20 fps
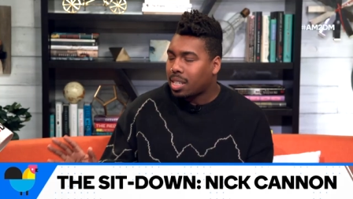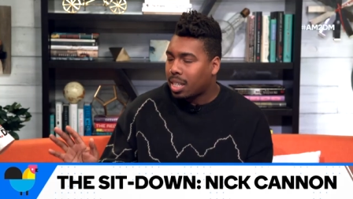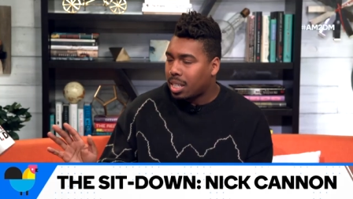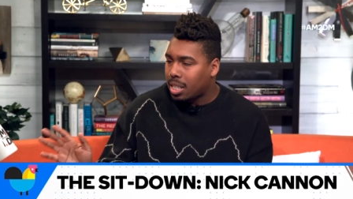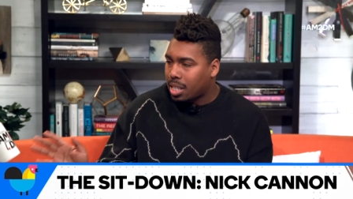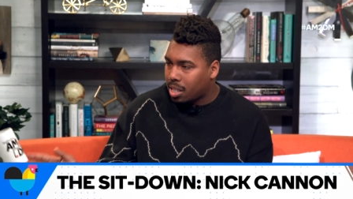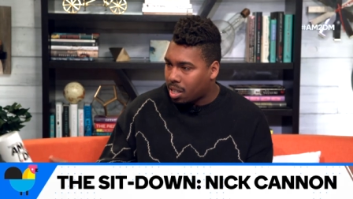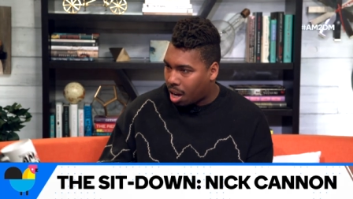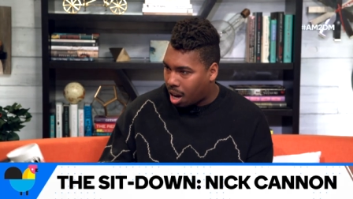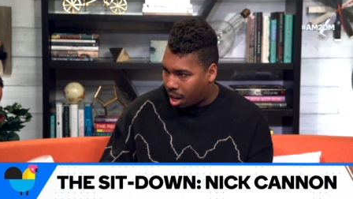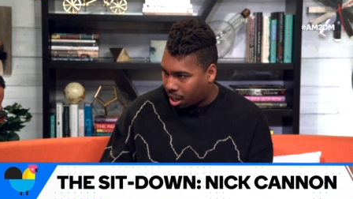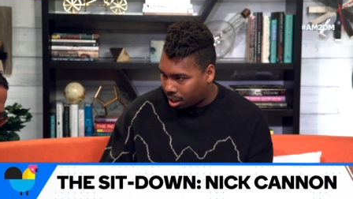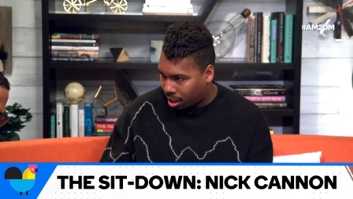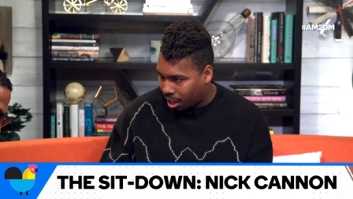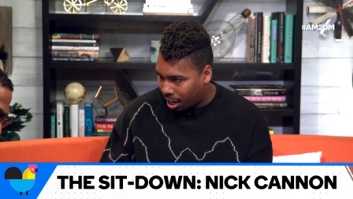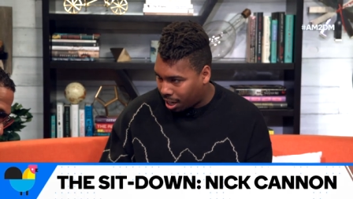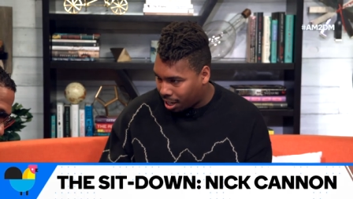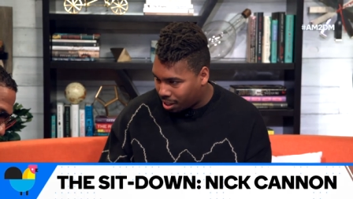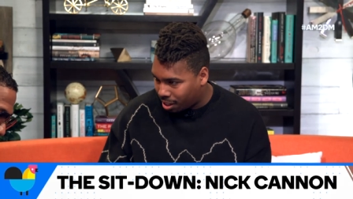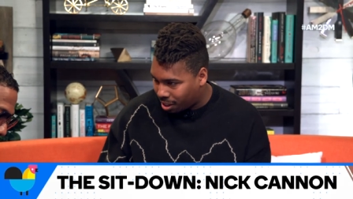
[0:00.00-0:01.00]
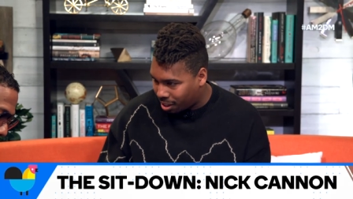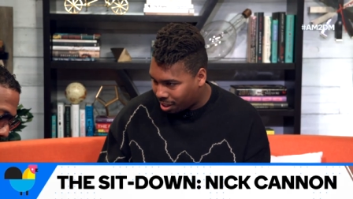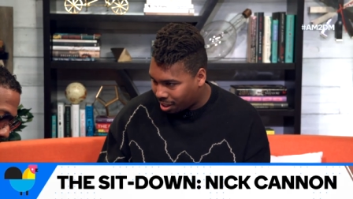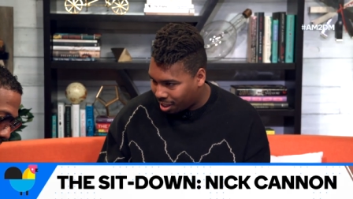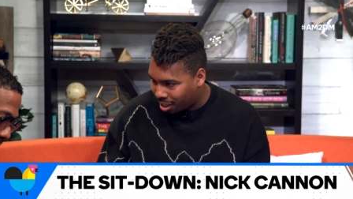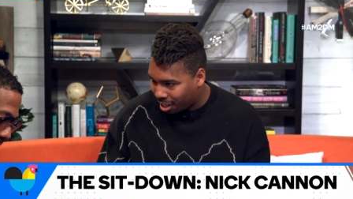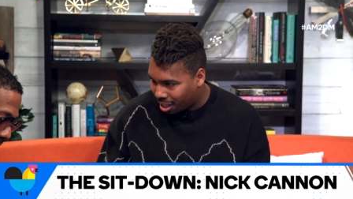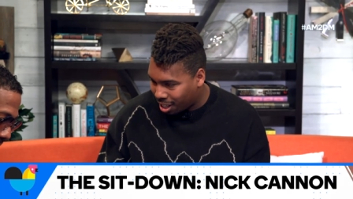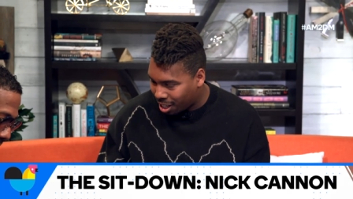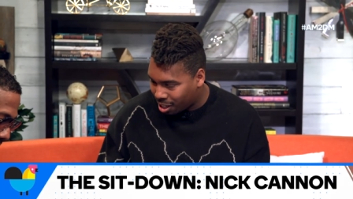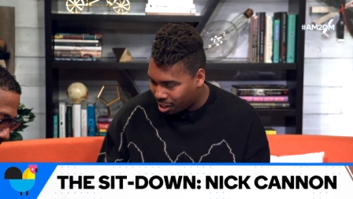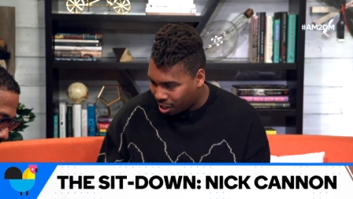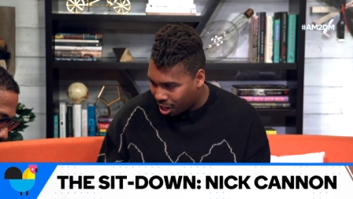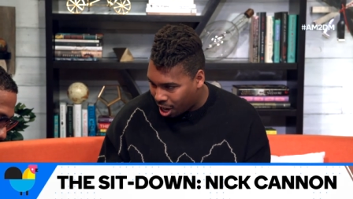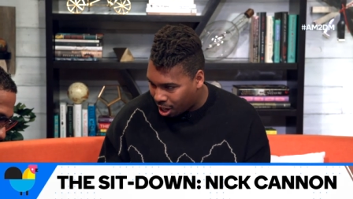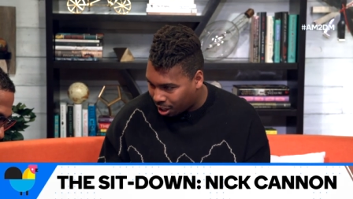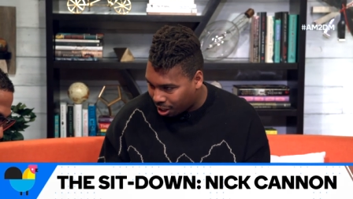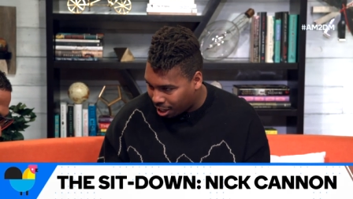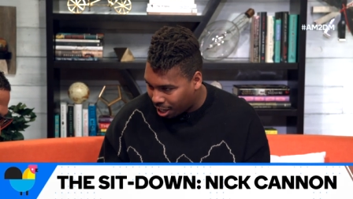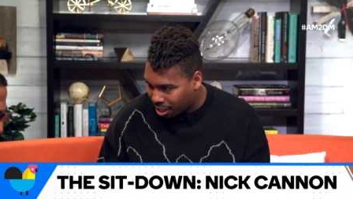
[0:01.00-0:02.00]
to ask, it is the holidays. It is the
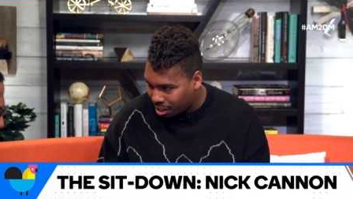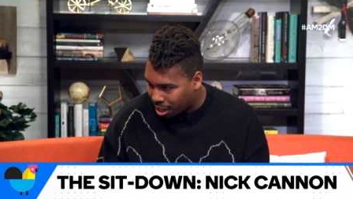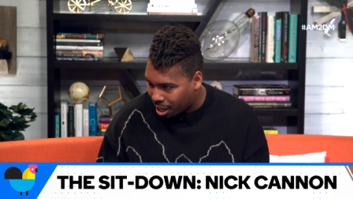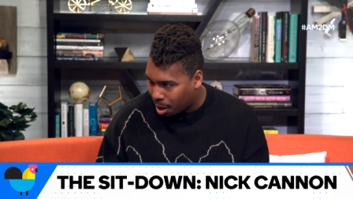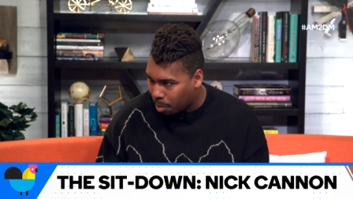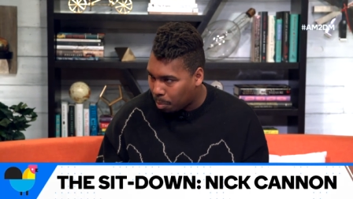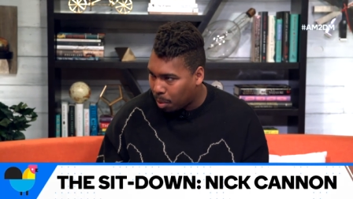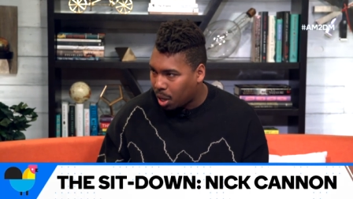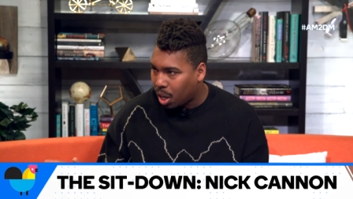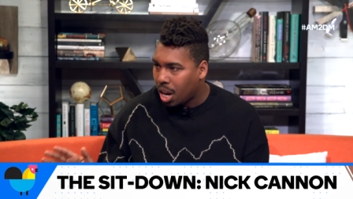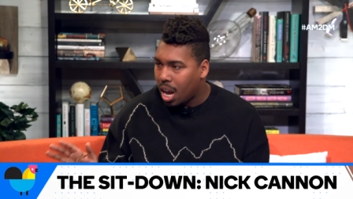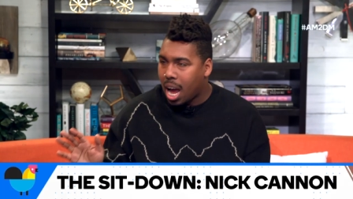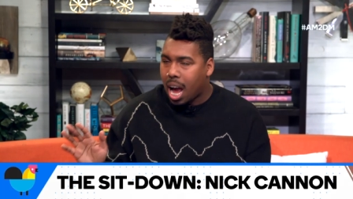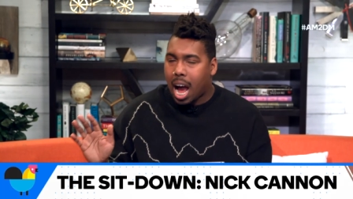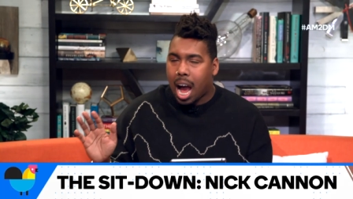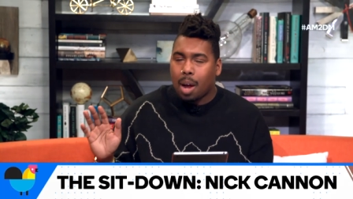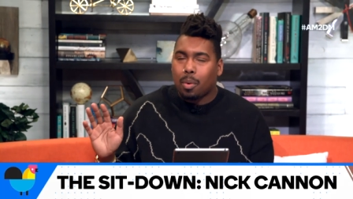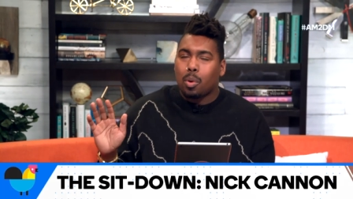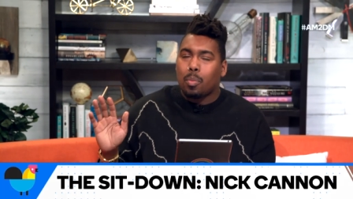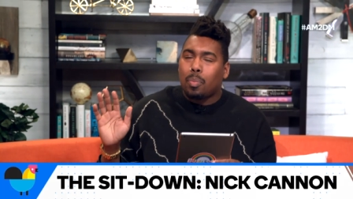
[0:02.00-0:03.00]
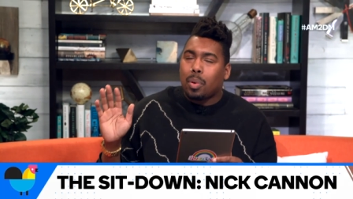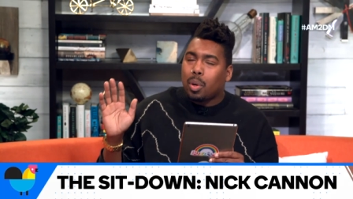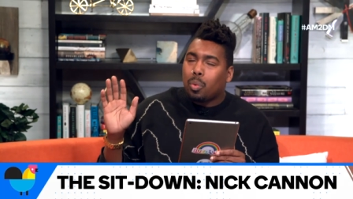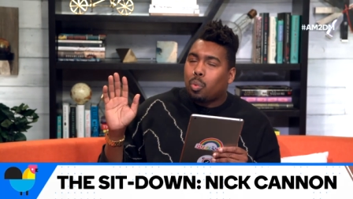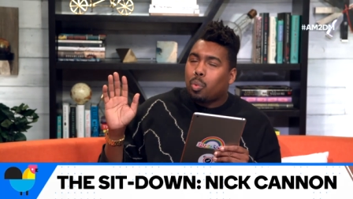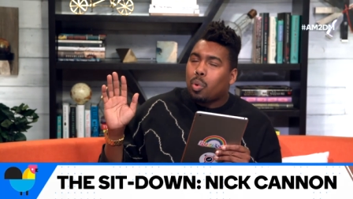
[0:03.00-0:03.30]
holidays. On a lighter note. I would